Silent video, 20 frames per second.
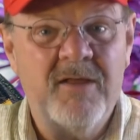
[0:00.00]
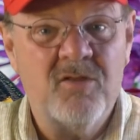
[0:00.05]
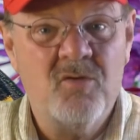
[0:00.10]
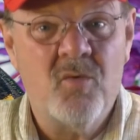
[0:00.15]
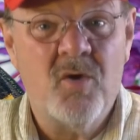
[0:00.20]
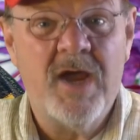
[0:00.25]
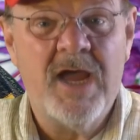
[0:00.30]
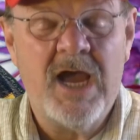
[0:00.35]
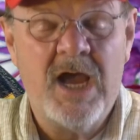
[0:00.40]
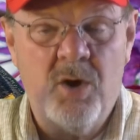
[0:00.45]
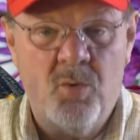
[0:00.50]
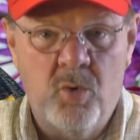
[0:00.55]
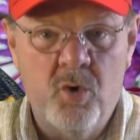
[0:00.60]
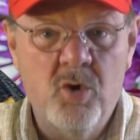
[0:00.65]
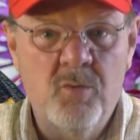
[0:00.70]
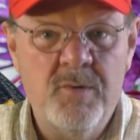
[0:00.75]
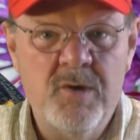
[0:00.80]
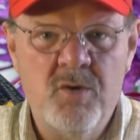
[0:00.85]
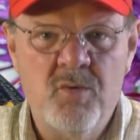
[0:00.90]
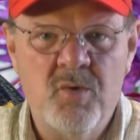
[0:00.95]
By the way, I
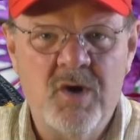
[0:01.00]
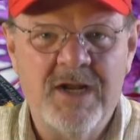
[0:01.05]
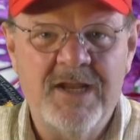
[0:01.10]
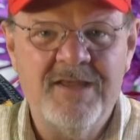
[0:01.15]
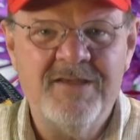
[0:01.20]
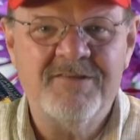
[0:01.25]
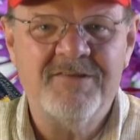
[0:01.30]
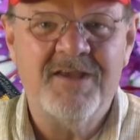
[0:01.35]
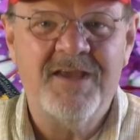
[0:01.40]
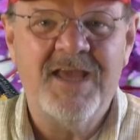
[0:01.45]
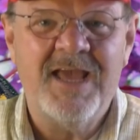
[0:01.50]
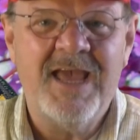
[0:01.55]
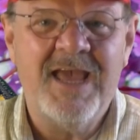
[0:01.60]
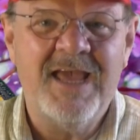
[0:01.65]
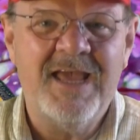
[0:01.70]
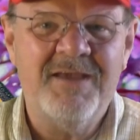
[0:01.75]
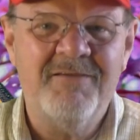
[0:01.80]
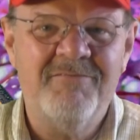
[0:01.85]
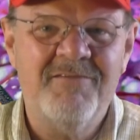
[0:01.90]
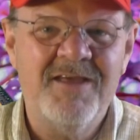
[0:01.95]
will be releasing
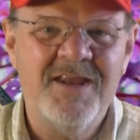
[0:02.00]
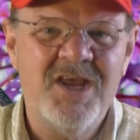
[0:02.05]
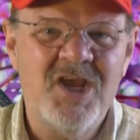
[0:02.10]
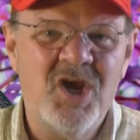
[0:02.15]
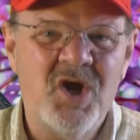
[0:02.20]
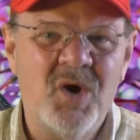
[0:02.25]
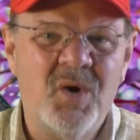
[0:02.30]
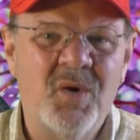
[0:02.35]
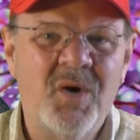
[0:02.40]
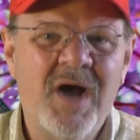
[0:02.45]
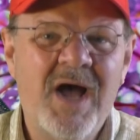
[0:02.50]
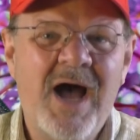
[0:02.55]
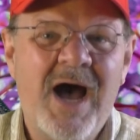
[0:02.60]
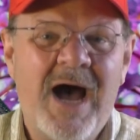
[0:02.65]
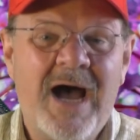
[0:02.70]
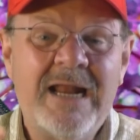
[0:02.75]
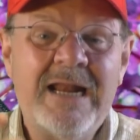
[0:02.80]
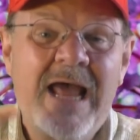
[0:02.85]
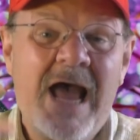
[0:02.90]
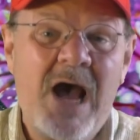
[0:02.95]
a video
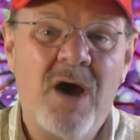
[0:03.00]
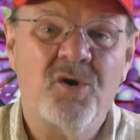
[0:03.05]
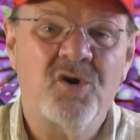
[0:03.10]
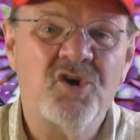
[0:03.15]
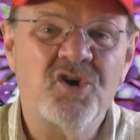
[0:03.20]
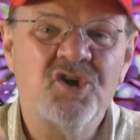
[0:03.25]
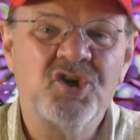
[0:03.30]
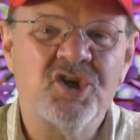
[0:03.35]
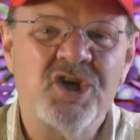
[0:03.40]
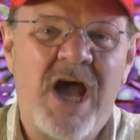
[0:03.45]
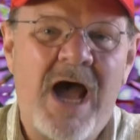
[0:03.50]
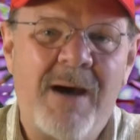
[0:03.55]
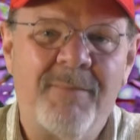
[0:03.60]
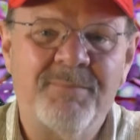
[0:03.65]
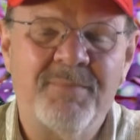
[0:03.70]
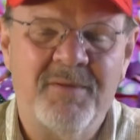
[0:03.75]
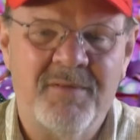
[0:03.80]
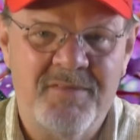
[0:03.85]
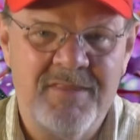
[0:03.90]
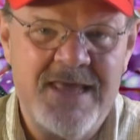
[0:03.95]
on how to
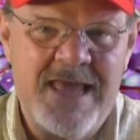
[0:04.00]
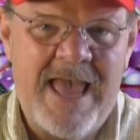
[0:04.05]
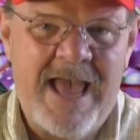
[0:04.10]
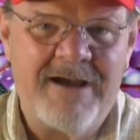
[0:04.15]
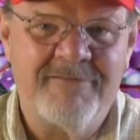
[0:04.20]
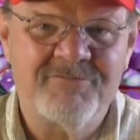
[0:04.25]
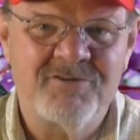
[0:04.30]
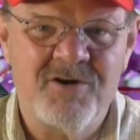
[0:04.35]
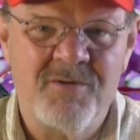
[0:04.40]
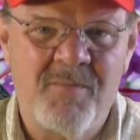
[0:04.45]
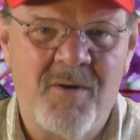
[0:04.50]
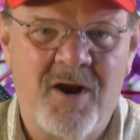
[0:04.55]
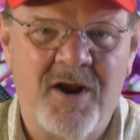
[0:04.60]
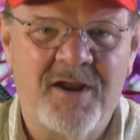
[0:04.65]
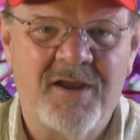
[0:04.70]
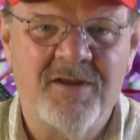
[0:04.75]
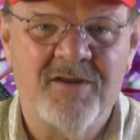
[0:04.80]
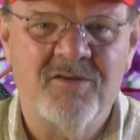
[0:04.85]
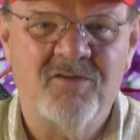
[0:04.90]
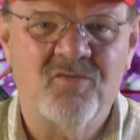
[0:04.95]
shop the
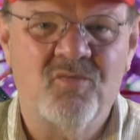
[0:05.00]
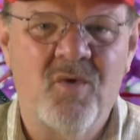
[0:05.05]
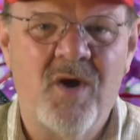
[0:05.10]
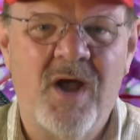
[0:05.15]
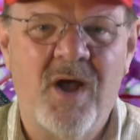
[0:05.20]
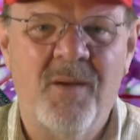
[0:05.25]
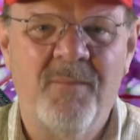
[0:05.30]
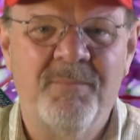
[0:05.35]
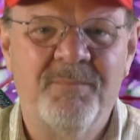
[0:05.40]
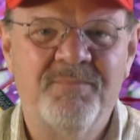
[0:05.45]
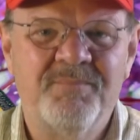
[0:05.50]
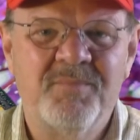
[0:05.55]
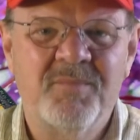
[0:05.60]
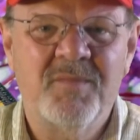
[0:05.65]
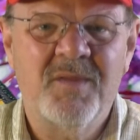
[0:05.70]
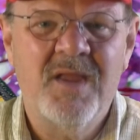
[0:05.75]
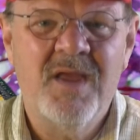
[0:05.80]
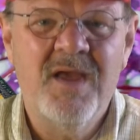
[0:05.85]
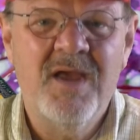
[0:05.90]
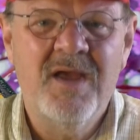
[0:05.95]
aftermarket as well.
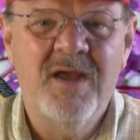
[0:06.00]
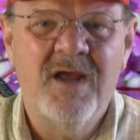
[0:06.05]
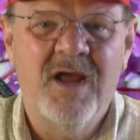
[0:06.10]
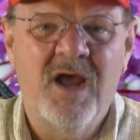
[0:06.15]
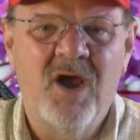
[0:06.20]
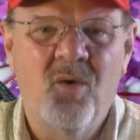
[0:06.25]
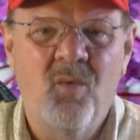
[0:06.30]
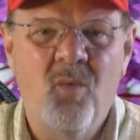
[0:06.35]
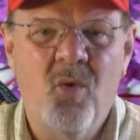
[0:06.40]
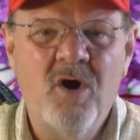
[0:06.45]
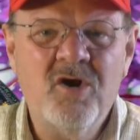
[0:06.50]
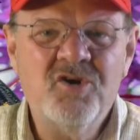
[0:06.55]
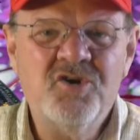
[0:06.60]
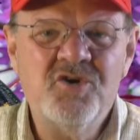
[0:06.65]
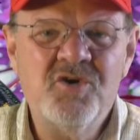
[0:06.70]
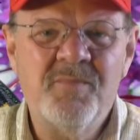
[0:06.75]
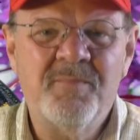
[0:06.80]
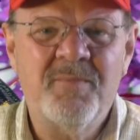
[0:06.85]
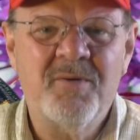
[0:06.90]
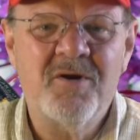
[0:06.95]
Now,
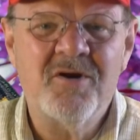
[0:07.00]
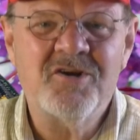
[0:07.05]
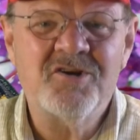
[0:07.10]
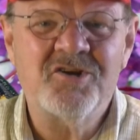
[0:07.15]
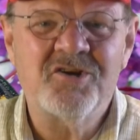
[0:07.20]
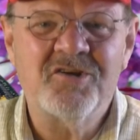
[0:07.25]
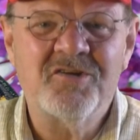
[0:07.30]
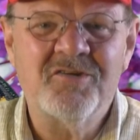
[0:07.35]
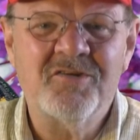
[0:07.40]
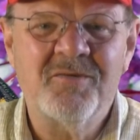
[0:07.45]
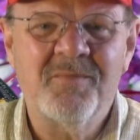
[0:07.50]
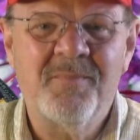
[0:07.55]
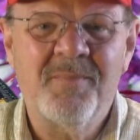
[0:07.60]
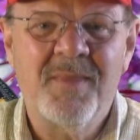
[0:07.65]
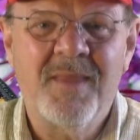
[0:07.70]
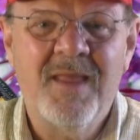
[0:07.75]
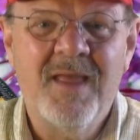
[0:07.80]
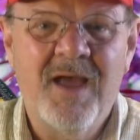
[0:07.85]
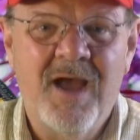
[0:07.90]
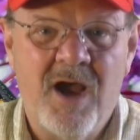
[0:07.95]
once you purchase
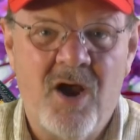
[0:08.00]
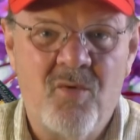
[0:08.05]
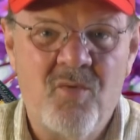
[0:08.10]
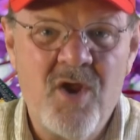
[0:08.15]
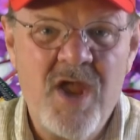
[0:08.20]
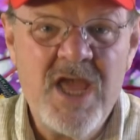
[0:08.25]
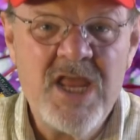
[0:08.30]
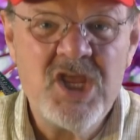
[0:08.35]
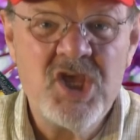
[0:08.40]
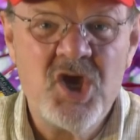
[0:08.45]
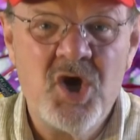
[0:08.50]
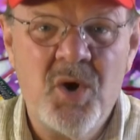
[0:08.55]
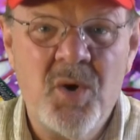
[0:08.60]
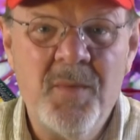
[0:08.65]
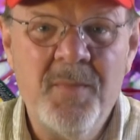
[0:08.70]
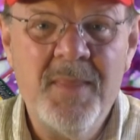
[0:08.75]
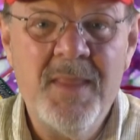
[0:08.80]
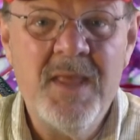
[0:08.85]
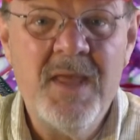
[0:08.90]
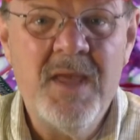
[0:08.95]
a
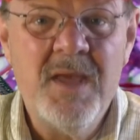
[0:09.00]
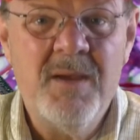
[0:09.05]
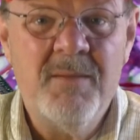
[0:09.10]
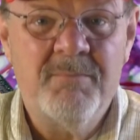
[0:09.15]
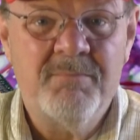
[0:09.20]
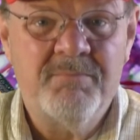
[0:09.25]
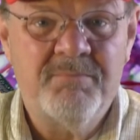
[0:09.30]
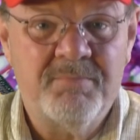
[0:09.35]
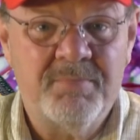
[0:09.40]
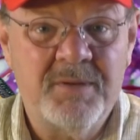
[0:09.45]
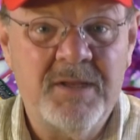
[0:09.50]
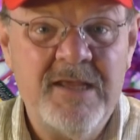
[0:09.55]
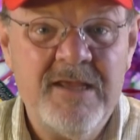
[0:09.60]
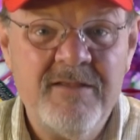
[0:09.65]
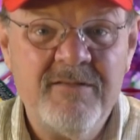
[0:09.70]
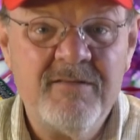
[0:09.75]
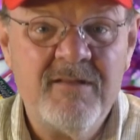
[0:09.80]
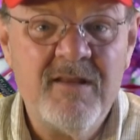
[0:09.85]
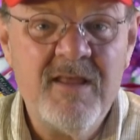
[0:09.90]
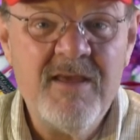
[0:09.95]
radio,
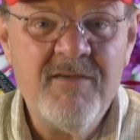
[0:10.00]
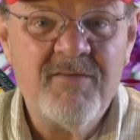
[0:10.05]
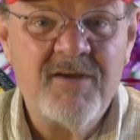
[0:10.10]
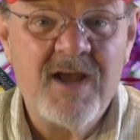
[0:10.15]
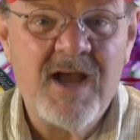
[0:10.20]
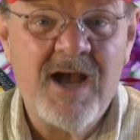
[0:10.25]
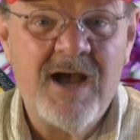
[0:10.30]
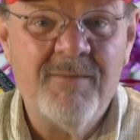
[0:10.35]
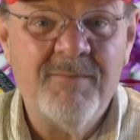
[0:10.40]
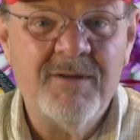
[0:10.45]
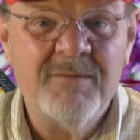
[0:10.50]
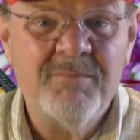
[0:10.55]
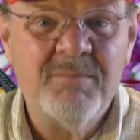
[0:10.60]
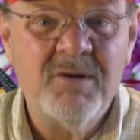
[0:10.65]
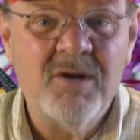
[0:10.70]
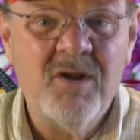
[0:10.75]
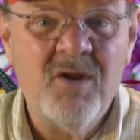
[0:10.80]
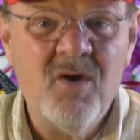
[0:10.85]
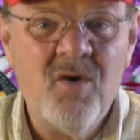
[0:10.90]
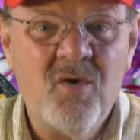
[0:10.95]
please leave a
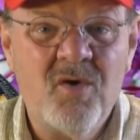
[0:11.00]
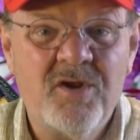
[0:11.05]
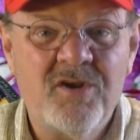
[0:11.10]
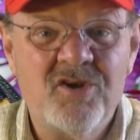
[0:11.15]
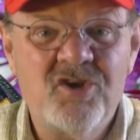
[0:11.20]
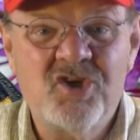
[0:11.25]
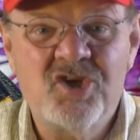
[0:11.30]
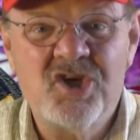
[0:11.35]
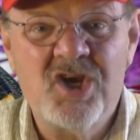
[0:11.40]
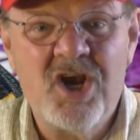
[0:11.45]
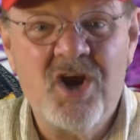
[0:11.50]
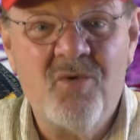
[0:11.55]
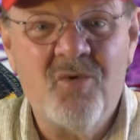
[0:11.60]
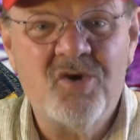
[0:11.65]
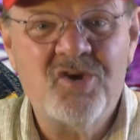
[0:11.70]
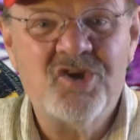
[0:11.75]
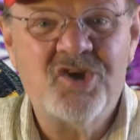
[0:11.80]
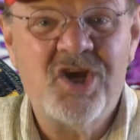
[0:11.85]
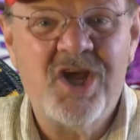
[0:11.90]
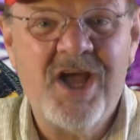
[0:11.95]
comment below and
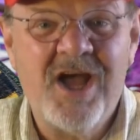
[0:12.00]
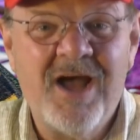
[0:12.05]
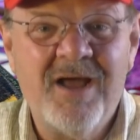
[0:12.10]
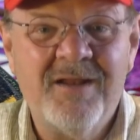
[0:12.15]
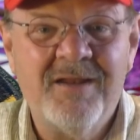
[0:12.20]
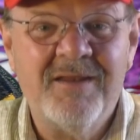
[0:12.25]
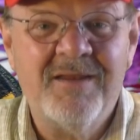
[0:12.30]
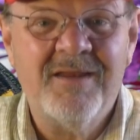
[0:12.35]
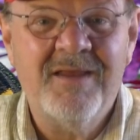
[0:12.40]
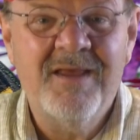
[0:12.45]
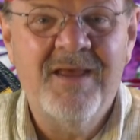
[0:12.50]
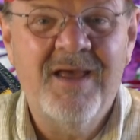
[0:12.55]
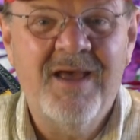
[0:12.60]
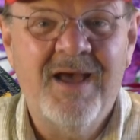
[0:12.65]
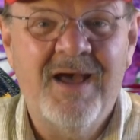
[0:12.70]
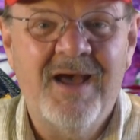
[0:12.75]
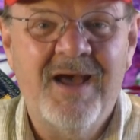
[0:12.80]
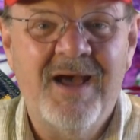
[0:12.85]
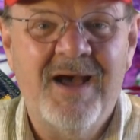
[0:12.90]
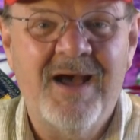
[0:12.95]
share what you got
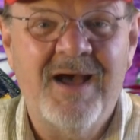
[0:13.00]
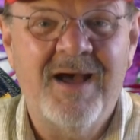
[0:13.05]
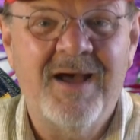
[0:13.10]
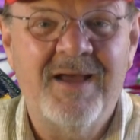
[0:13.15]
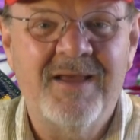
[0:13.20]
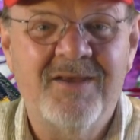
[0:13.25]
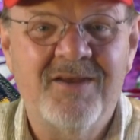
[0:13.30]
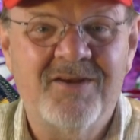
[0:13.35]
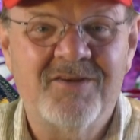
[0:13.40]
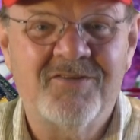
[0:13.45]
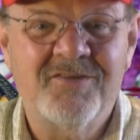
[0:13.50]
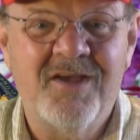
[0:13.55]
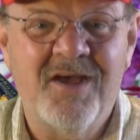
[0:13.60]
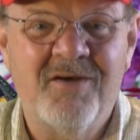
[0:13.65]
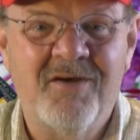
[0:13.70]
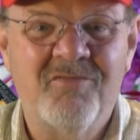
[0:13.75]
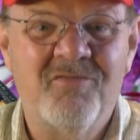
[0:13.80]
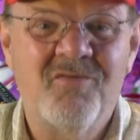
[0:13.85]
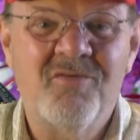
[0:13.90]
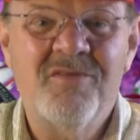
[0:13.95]
uh,
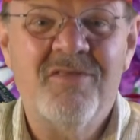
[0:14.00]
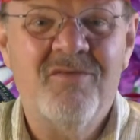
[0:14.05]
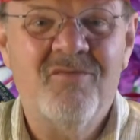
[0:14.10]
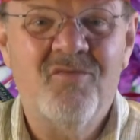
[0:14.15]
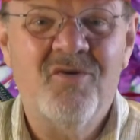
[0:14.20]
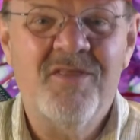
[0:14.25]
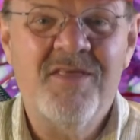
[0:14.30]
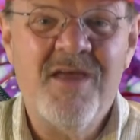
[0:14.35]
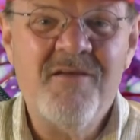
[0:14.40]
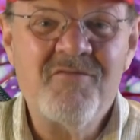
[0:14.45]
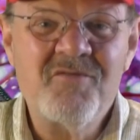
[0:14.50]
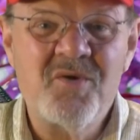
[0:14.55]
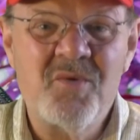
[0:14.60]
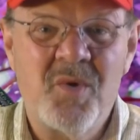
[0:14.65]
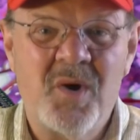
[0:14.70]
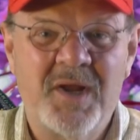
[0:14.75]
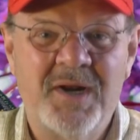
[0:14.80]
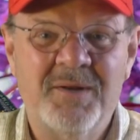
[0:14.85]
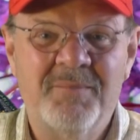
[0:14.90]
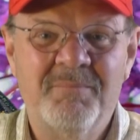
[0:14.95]
yourself with, with
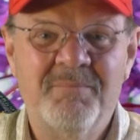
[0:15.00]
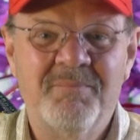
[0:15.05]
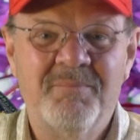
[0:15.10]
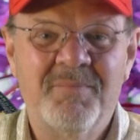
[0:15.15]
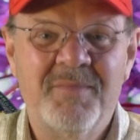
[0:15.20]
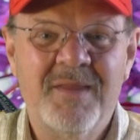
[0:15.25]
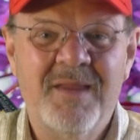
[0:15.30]
everyone.